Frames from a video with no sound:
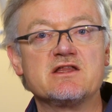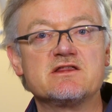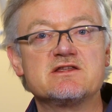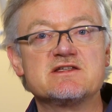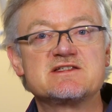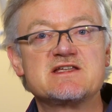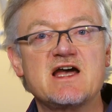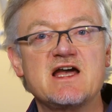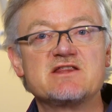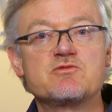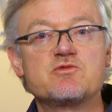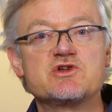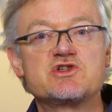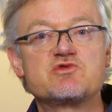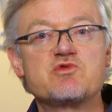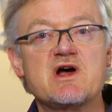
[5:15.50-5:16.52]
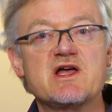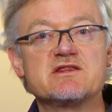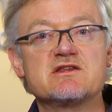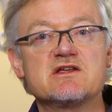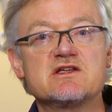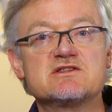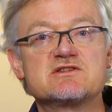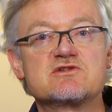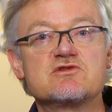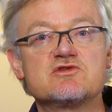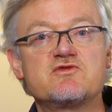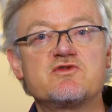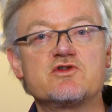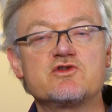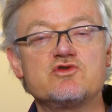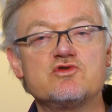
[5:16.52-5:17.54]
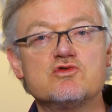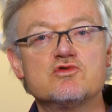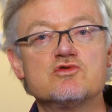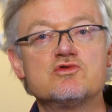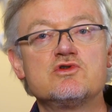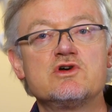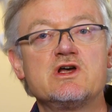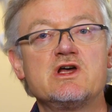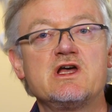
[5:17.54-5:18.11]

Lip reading: decide which one is good for you.